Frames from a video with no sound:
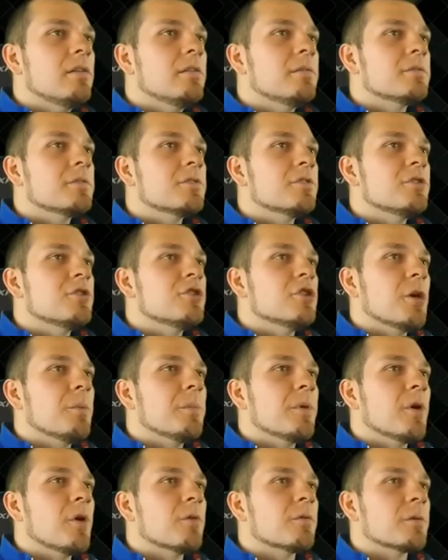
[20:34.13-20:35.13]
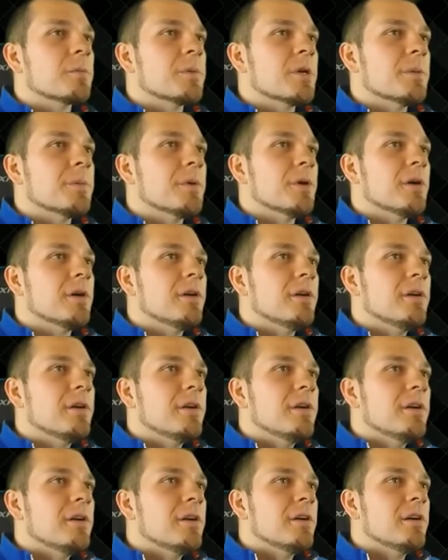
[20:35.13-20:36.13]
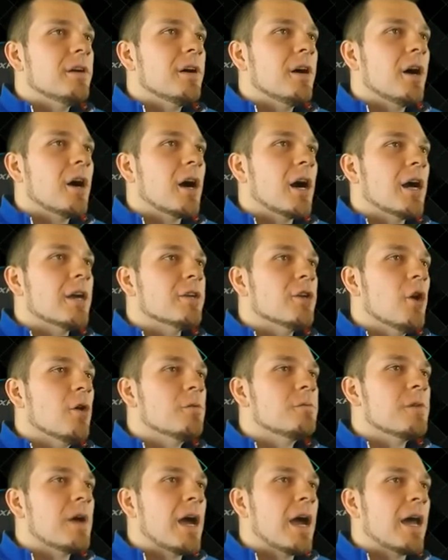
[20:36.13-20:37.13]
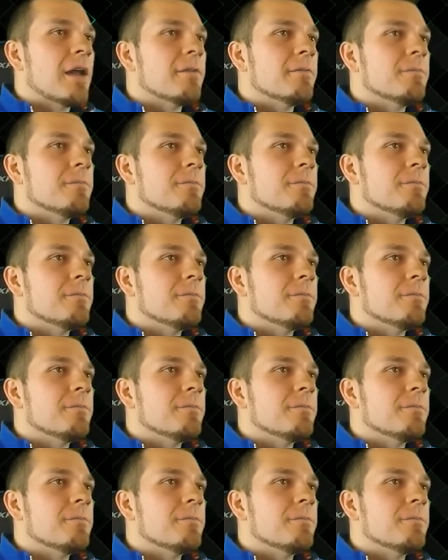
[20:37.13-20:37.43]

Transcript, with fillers: They're jumping over people. Alright, Yofan.